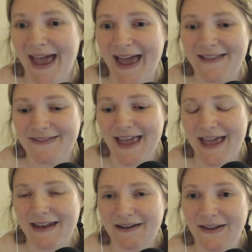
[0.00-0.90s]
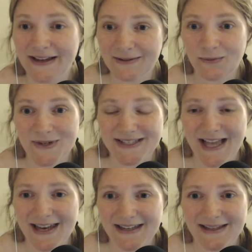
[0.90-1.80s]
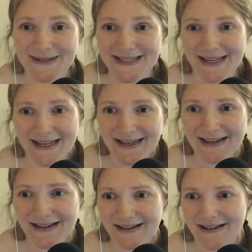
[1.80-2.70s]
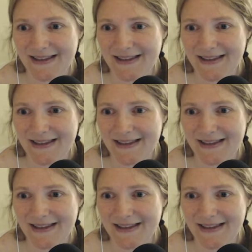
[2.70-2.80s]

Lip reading: And then, like we said in the beginning,